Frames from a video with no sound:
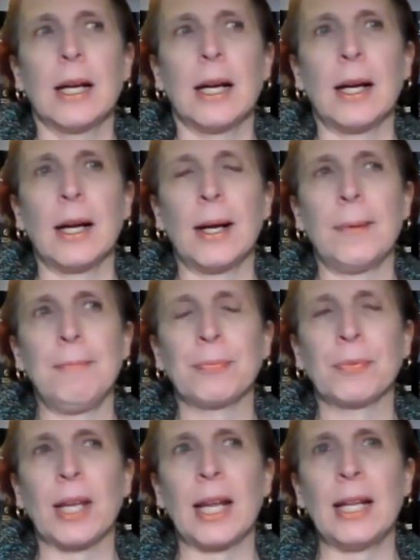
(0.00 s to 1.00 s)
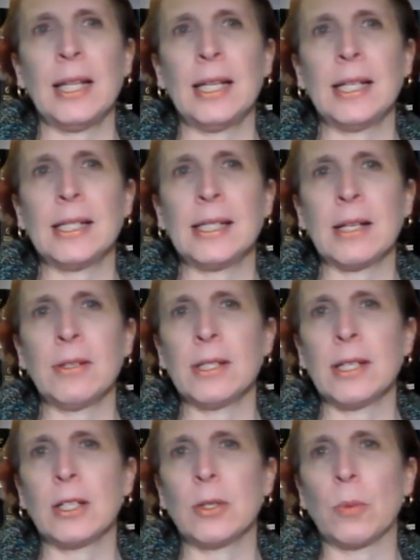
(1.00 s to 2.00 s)
And then it sounds
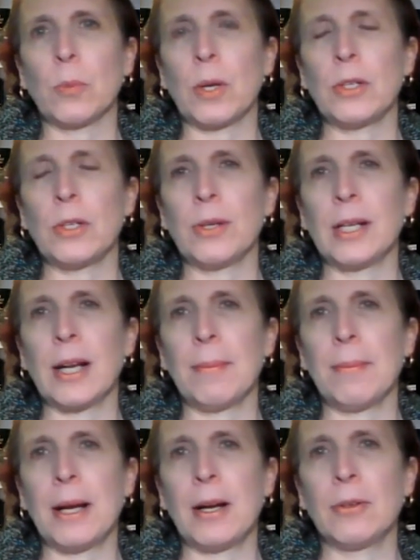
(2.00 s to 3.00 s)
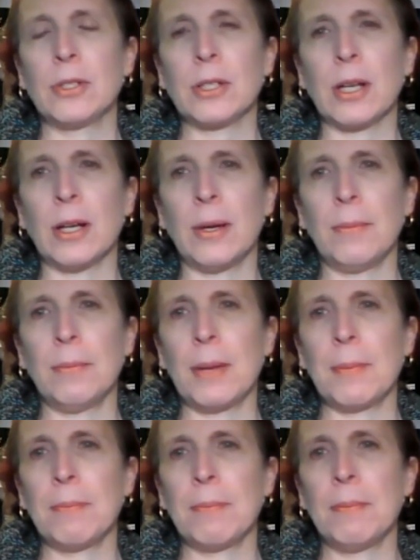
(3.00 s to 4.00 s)
like you're wondering about
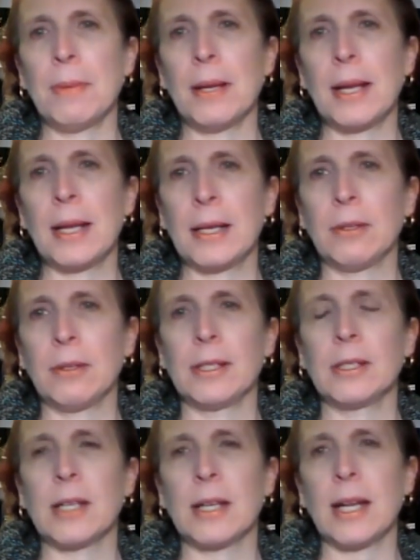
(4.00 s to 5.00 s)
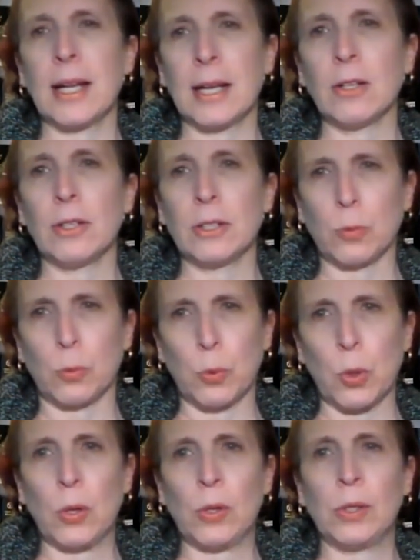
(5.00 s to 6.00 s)
analyst
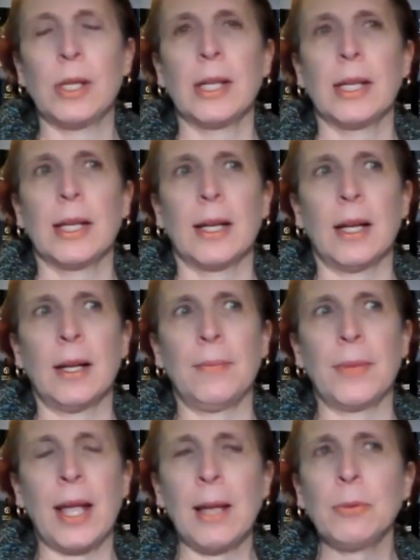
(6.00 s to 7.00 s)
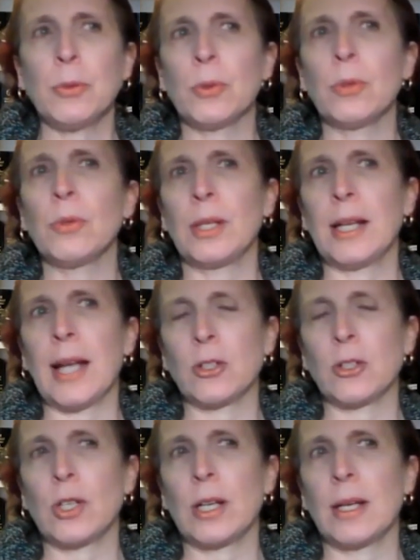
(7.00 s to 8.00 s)
role. Absolutely.
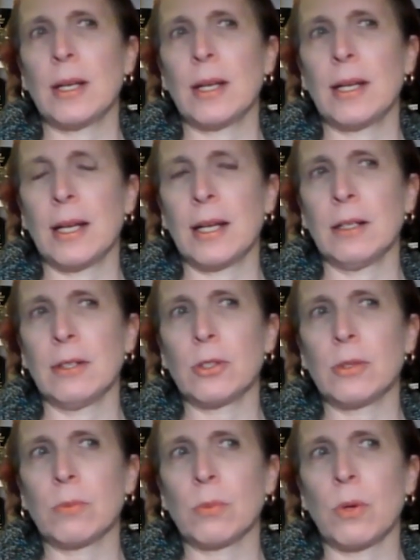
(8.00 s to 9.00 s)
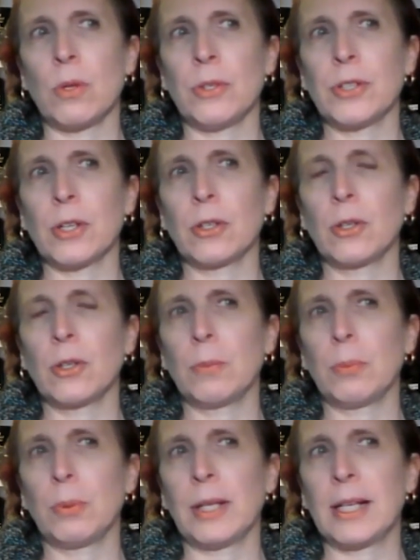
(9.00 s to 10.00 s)
Actually, an analyst role is a good
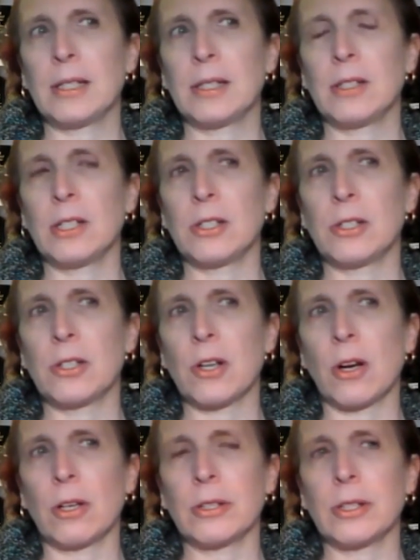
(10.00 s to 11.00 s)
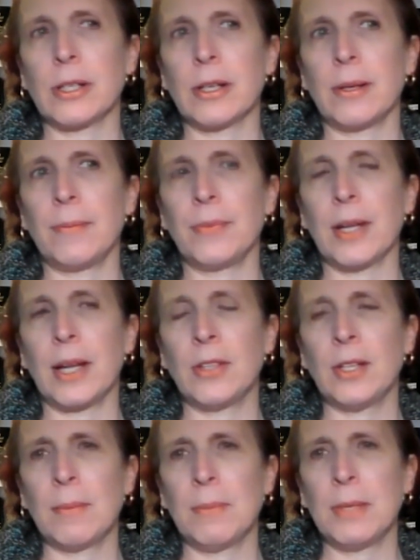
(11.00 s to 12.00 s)
place to start. I
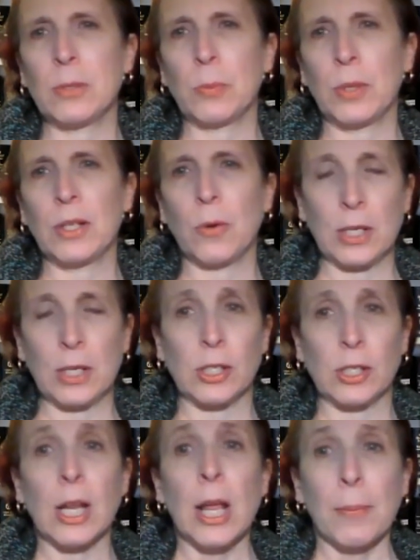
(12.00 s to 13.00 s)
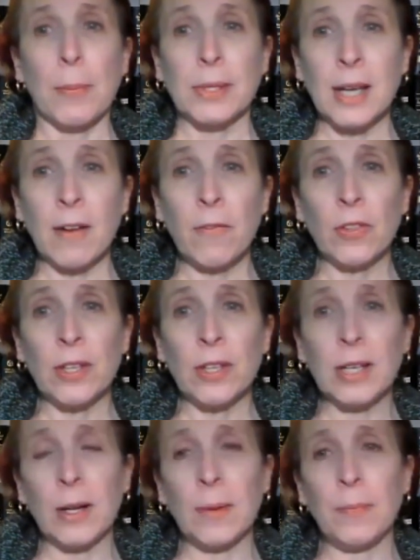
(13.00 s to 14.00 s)
think I missed one of the questions, but definitely,
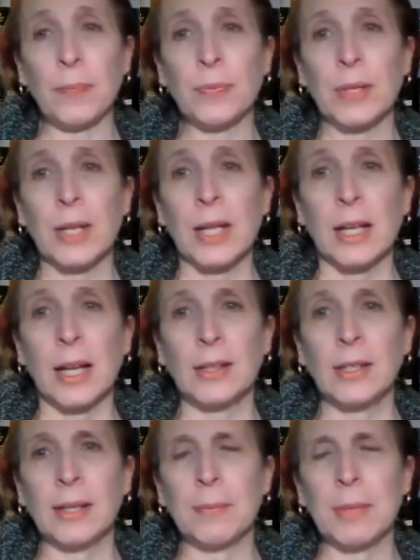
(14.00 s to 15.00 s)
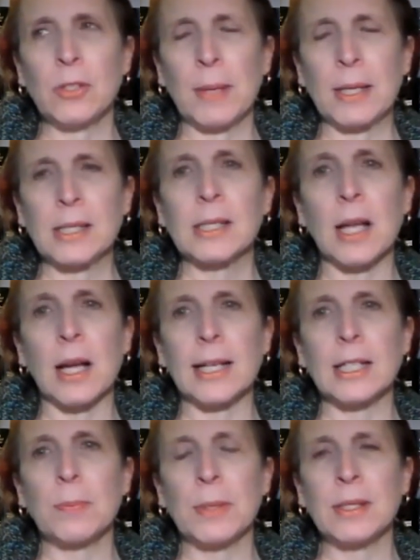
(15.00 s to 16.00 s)
I think I mentioned my
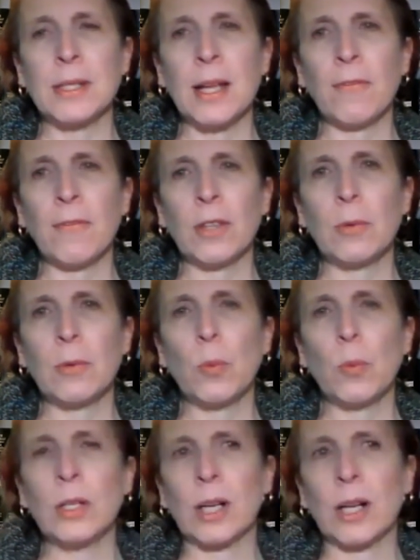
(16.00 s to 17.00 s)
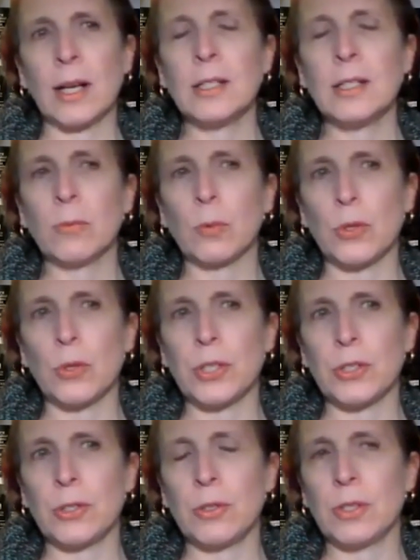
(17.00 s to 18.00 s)
slides, but definitely one of the kinds of roles
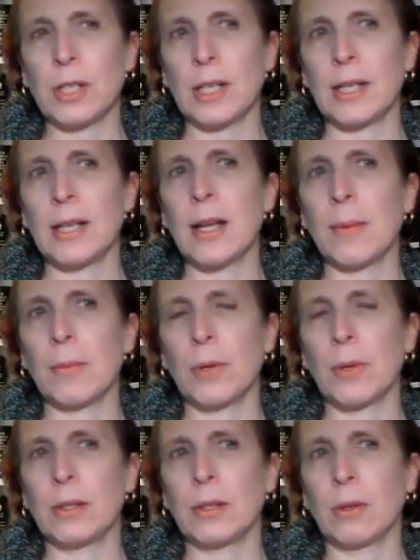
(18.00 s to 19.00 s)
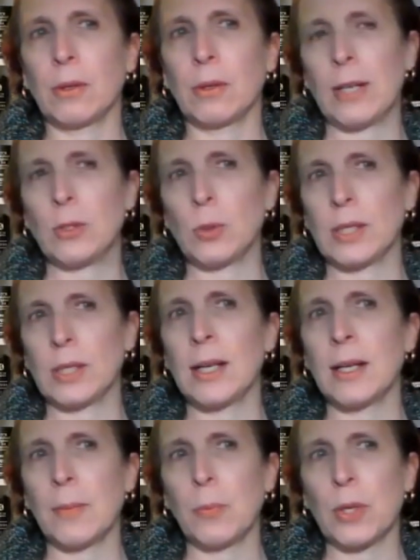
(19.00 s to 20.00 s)
that students can end up with or graduates can
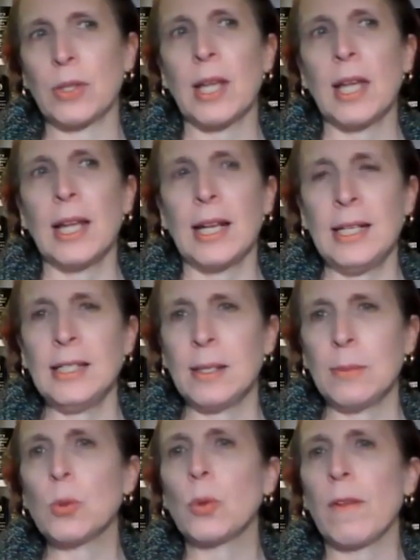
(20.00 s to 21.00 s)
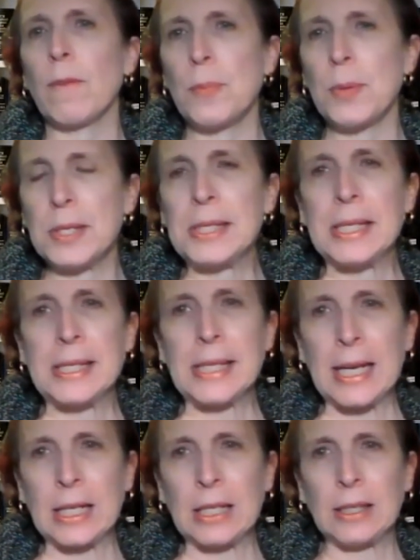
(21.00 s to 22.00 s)
end up with is some sort of business
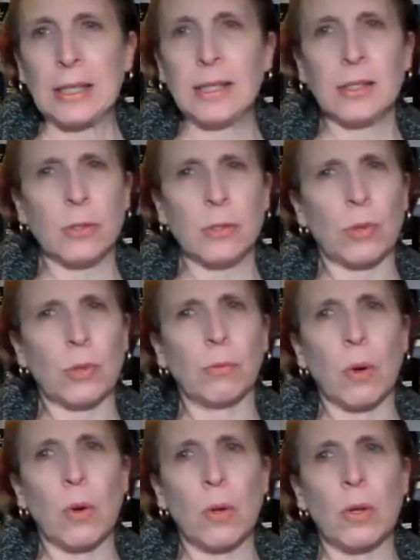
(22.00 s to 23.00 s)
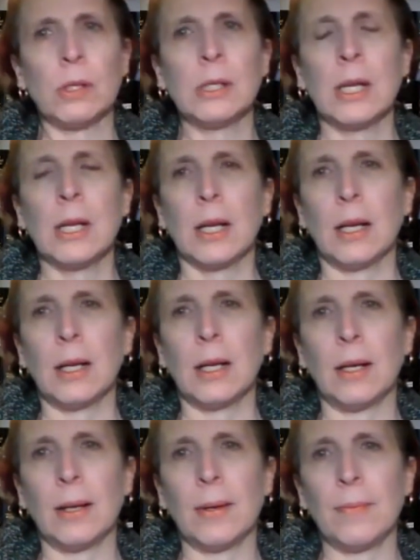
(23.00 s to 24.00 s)
analyst sort of role.
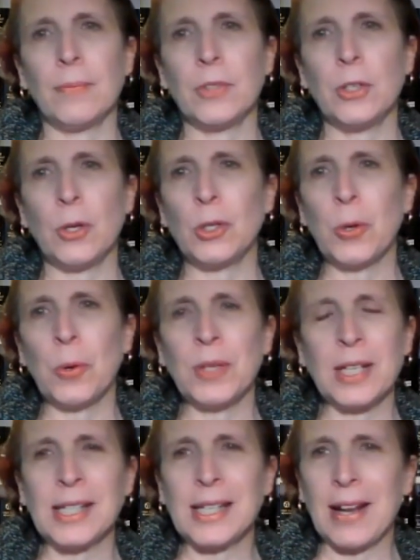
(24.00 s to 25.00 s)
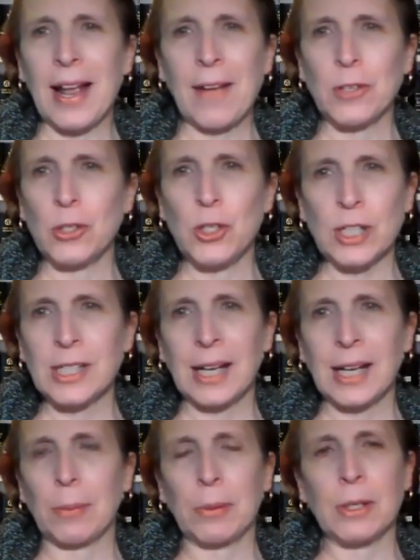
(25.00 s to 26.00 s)
You know, you don't necessarily have to just
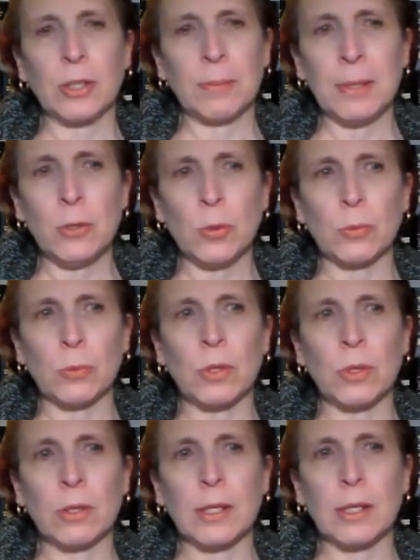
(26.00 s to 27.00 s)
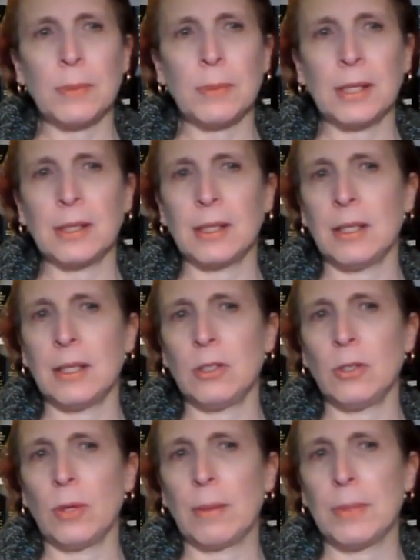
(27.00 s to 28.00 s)
get a project management role, because being in
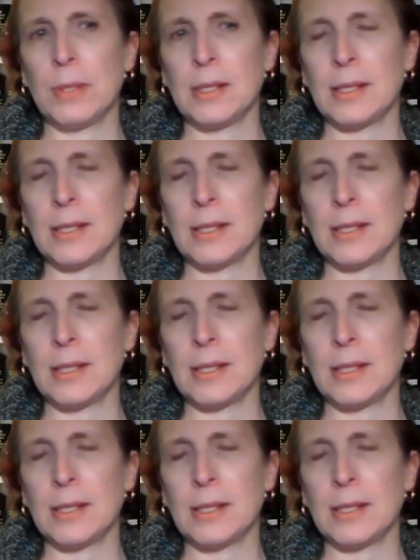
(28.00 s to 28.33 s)
doing a business